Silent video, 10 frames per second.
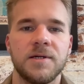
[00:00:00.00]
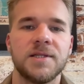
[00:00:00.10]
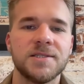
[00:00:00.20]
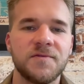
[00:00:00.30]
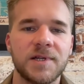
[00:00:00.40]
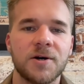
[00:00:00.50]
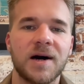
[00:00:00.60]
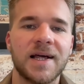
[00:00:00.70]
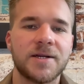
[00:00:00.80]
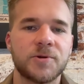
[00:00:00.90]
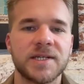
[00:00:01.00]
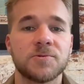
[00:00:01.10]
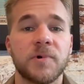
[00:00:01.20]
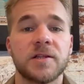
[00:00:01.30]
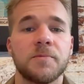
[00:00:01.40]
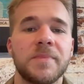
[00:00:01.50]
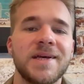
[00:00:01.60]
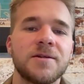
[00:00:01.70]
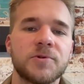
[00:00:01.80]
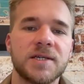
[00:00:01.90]
In this video, I'll address one of the
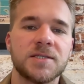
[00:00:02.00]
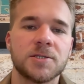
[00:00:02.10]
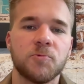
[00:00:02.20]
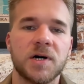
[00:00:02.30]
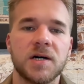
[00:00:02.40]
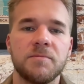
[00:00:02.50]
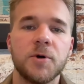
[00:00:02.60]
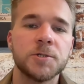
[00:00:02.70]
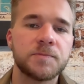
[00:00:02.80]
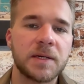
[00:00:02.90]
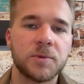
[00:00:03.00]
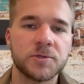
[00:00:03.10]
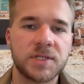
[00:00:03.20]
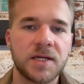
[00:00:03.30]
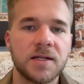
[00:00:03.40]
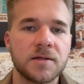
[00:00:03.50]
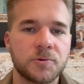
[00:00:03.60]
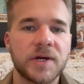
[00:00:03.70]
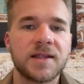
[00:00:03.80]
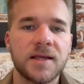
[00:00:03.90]
main reasons why most people still
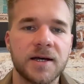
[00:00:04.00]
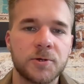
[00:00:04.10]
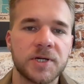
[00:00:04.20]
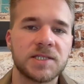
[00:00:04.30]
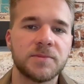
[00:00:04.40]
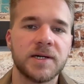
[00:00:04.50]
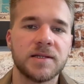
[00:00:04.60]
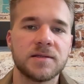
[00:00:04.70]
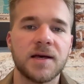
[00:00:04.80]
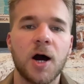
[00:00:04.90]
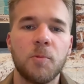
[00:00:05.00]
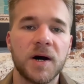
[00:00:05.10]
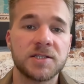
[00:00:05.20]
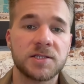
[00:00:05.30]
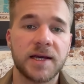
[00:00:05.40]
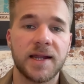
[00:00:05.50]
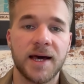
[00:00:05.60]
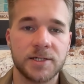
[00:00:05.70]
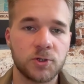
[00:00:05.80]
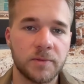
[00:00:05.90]
greatly underestimate how much can
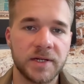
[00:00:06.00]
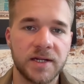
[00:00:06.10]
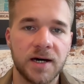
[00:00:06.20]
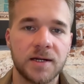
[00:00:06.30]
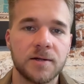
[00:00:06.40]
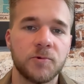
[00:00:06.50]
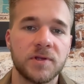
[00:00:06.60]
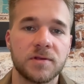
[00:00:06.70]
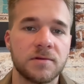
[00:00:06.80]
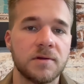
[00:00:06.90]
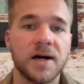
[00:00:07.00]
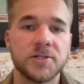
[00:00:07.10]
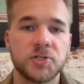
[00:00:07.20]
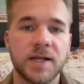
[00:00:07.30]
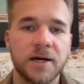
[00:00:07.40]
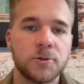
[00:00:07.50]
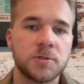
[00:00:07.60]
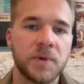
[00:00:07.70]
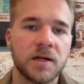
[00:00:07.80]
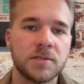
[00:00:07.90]
actually be done with large language
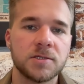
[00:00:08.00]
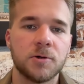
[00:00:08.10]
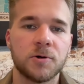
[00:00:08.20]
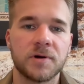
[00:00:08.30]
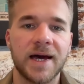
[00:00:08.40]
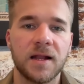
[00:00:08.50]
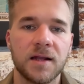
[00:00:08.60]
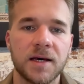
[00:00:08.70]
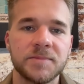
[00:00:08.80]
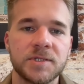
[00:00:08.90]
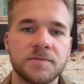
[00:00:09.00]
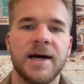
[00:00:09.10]
models or LLMs.